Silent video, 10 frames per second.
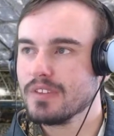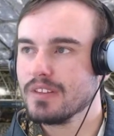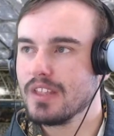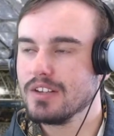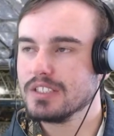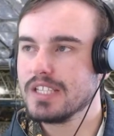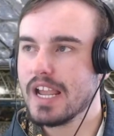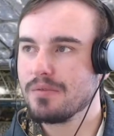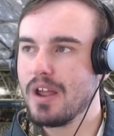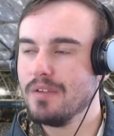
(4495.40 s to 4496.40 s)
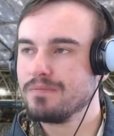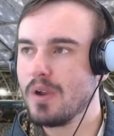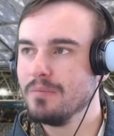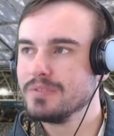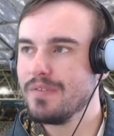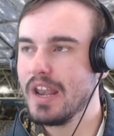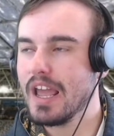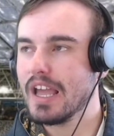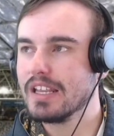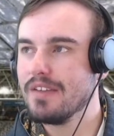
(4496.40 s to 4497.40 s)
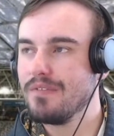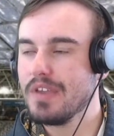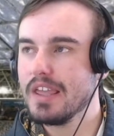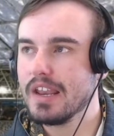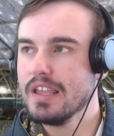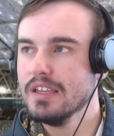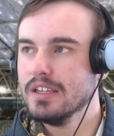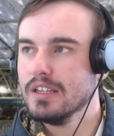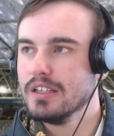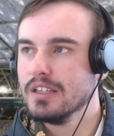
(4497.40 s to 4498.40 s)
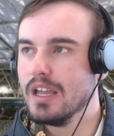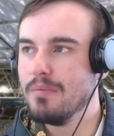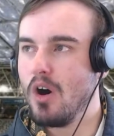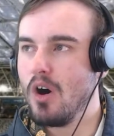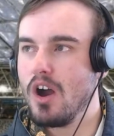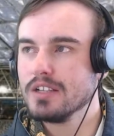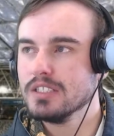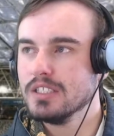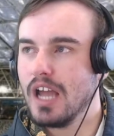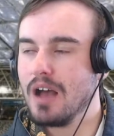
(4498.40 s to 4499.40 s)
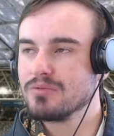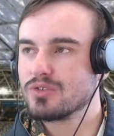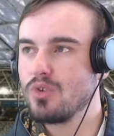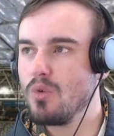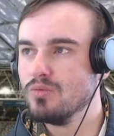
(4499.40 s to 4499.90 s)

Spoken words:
Another attack and run from Tavera Ikanaveri. And behind, Armstrong